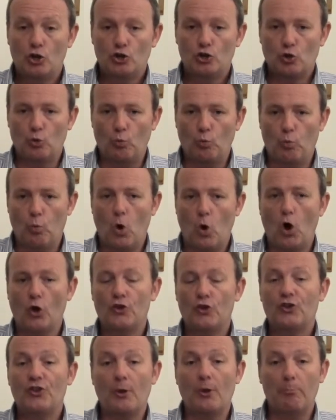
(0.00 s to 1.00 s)

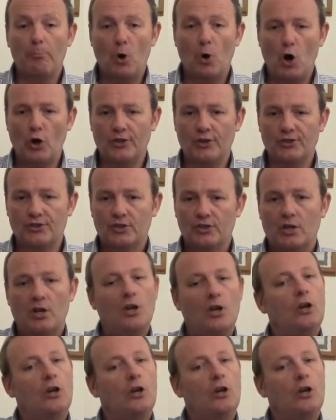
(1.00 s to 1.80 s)
towards the point